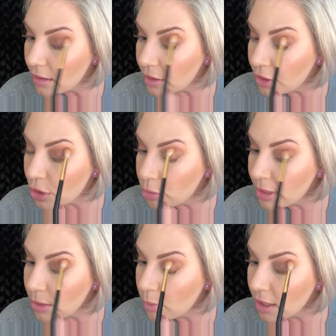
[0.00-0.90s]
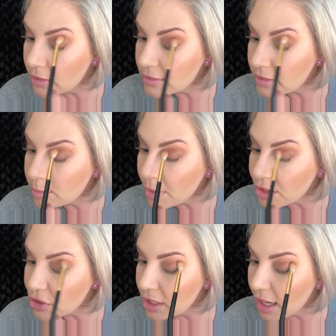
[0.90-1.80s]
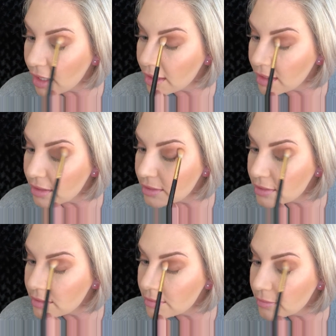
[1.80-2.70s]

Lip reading: nobody wants patchy eyelids.